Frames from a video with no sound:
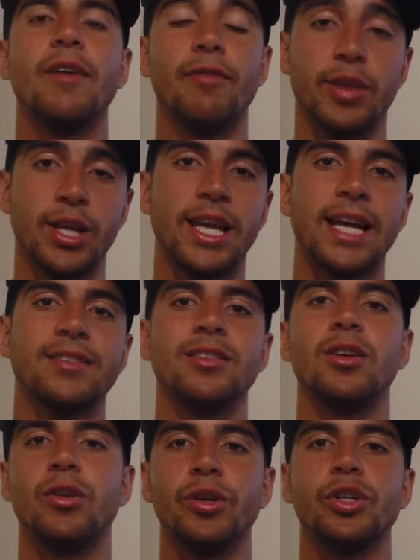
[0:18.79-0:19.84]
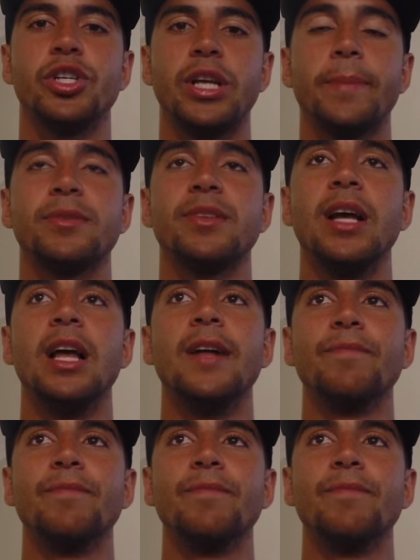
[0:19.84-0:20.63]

for the guests on ships.